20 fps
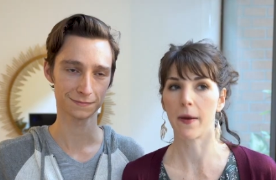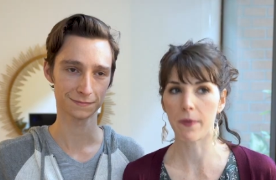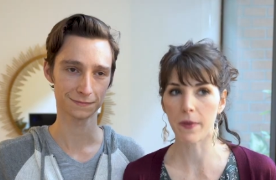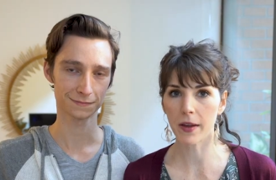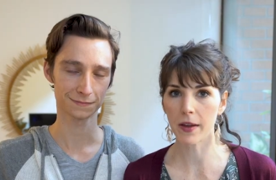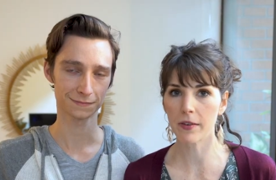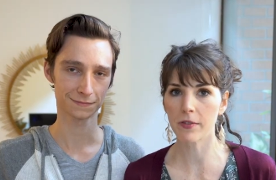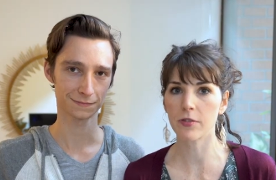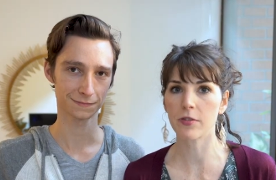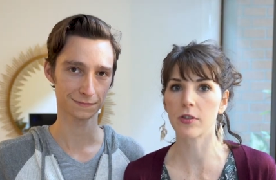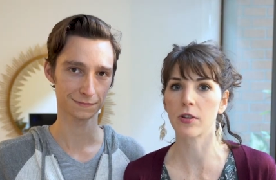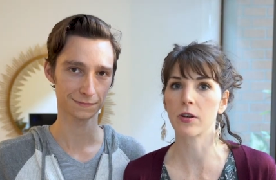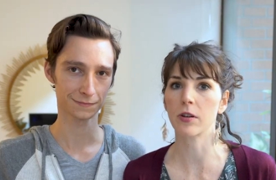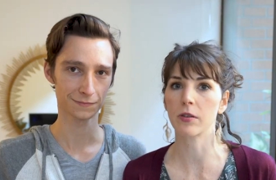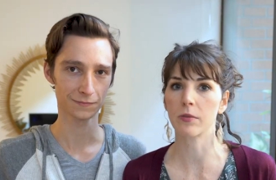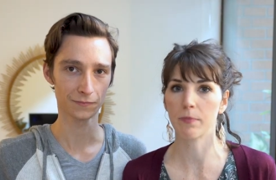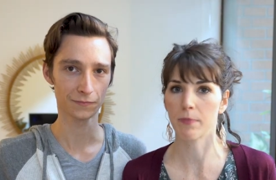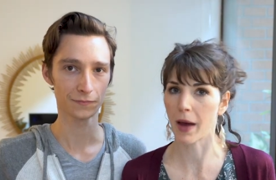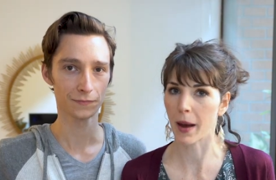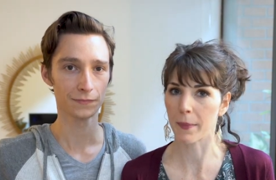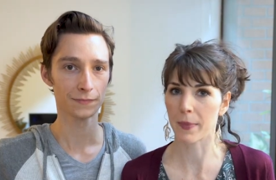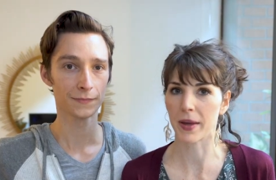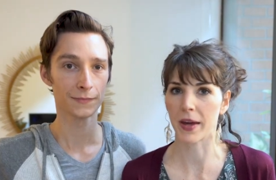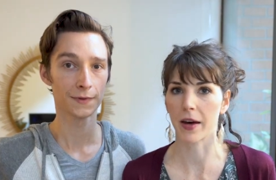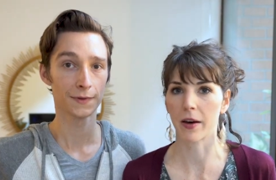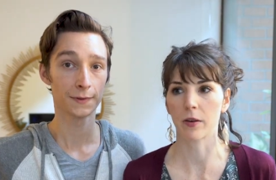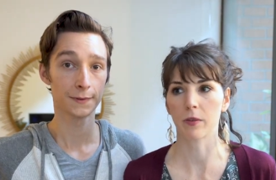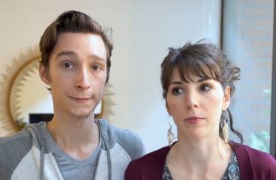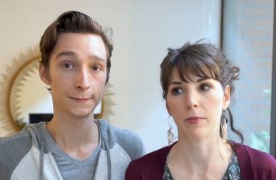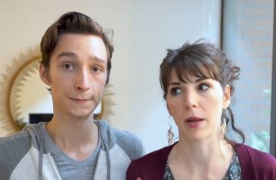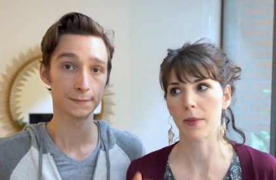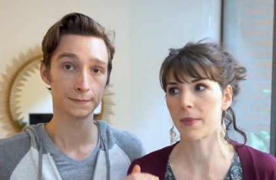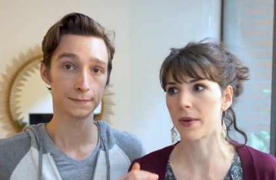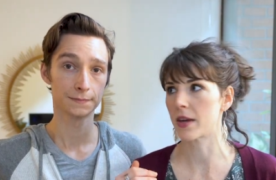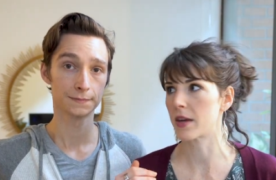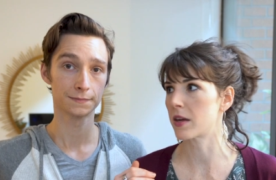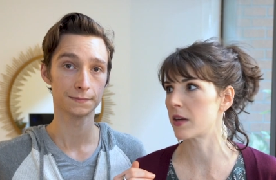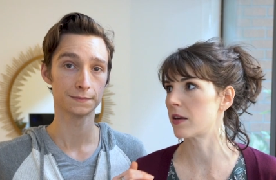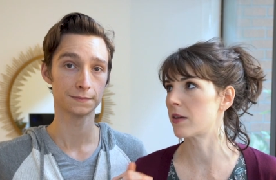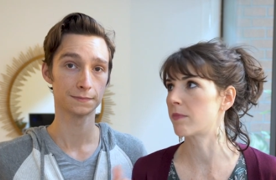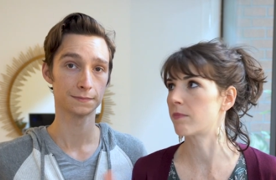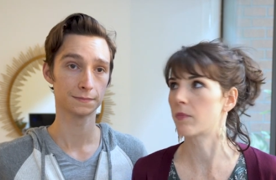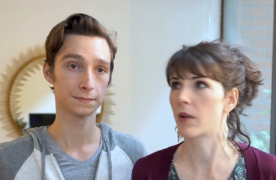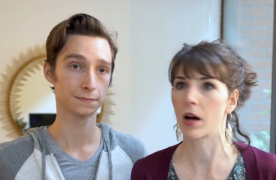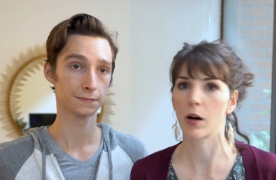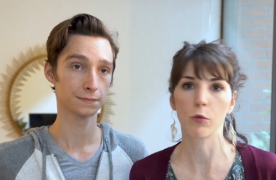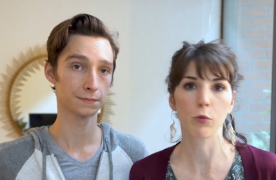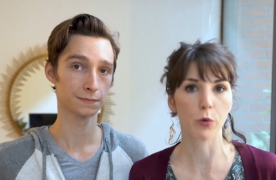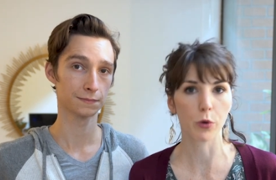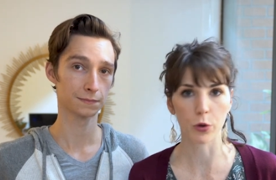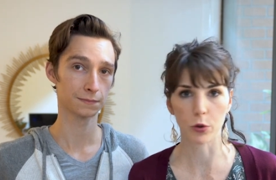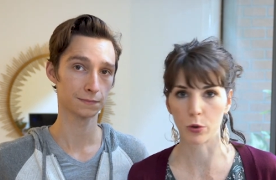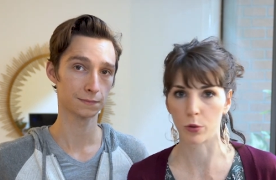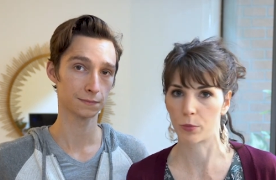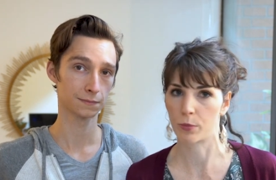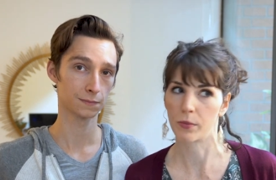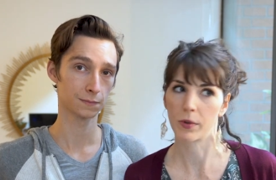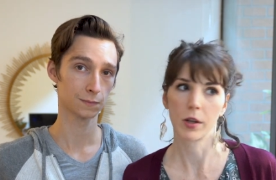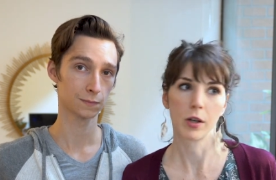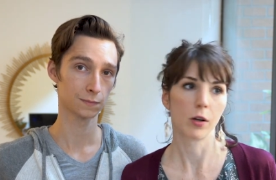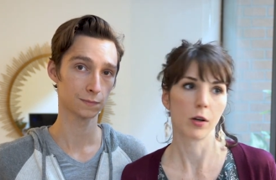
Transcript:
Speaker 1: And then start mapping out maybe a room